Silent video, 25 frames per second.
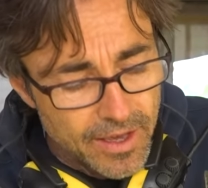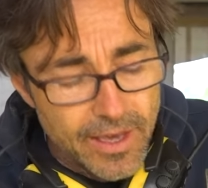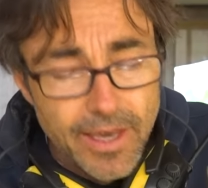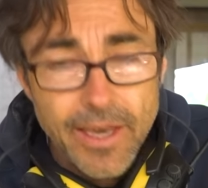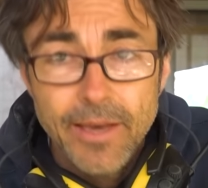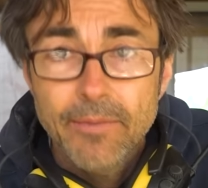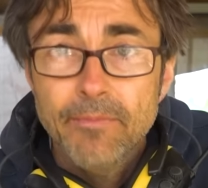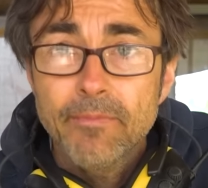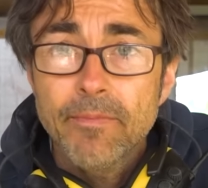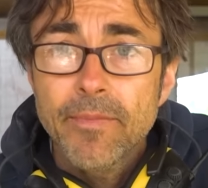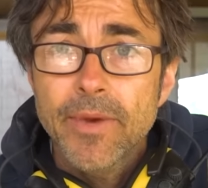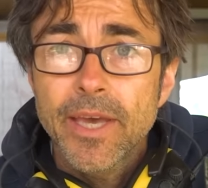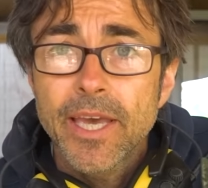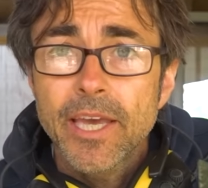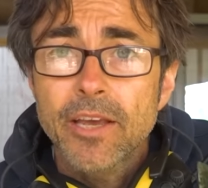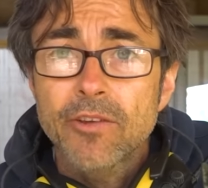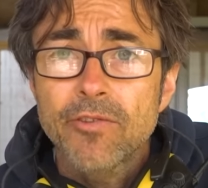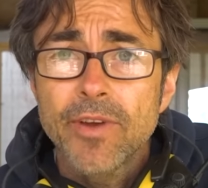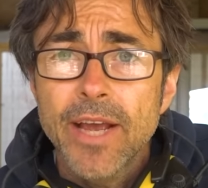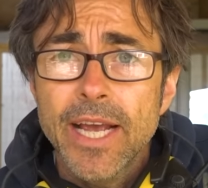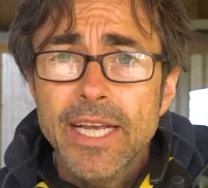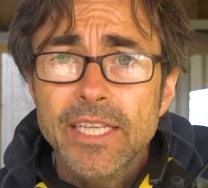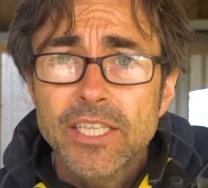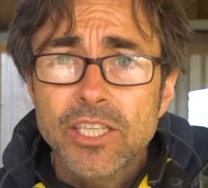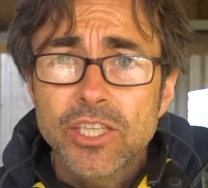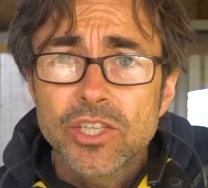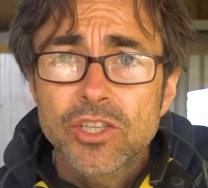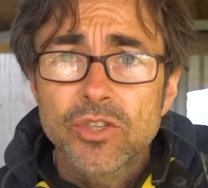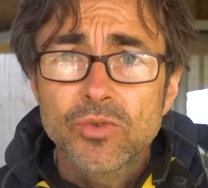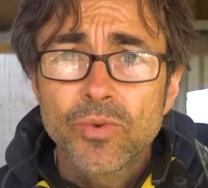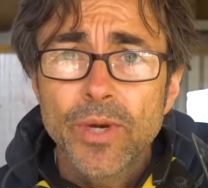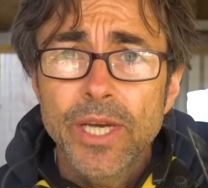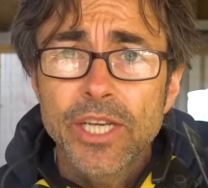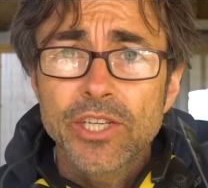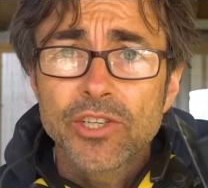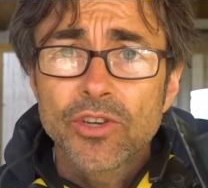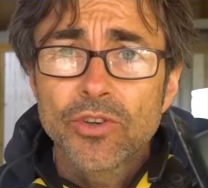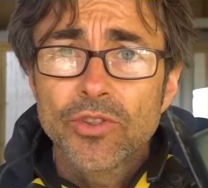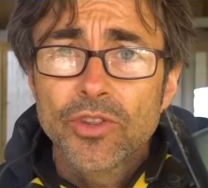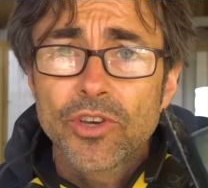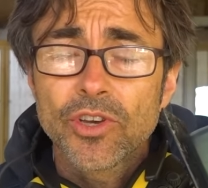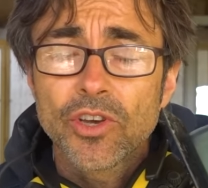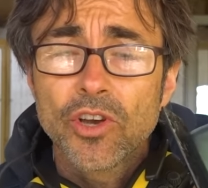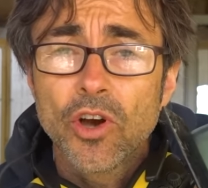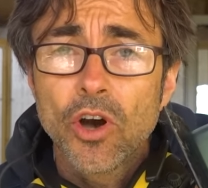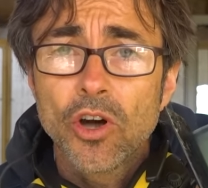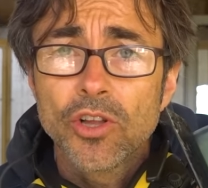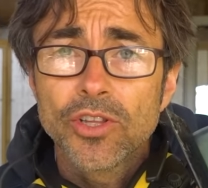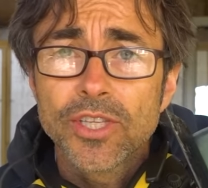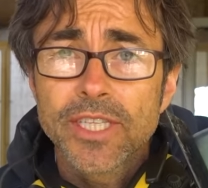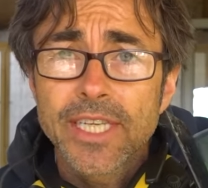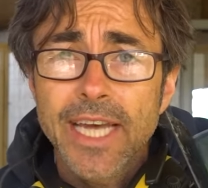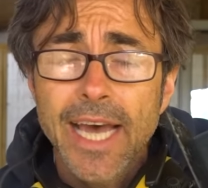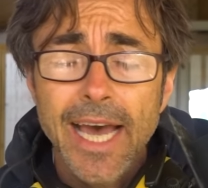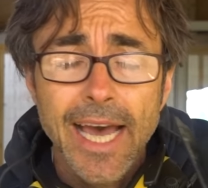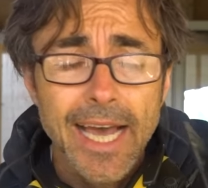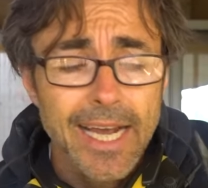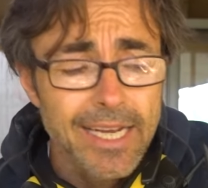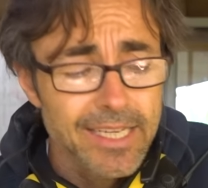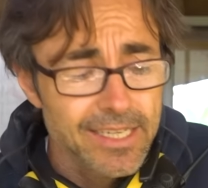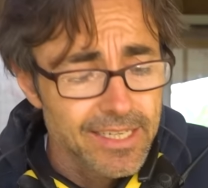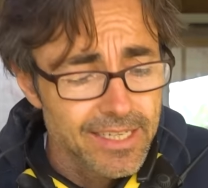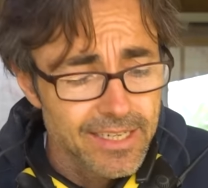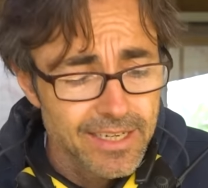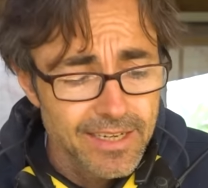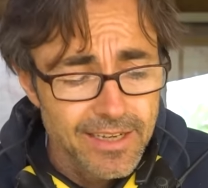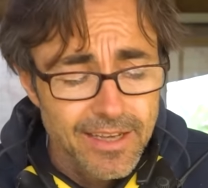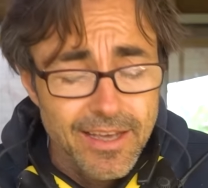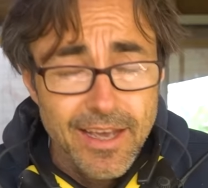it creates a switch on the contact,